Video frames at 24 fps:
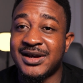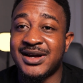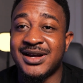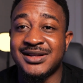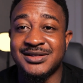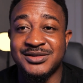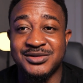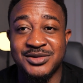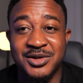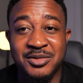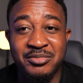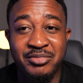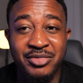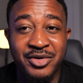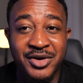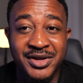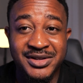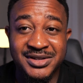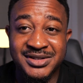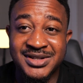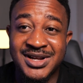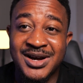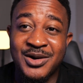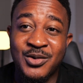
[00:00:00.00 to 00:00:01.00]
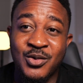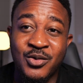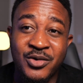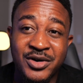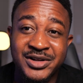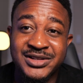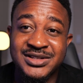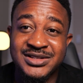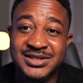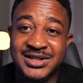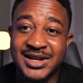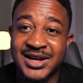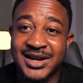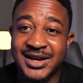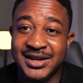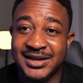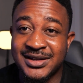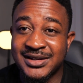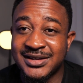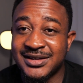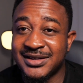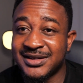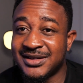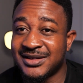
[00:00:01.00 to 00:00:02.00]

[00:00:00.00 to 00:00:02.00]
at some point that one side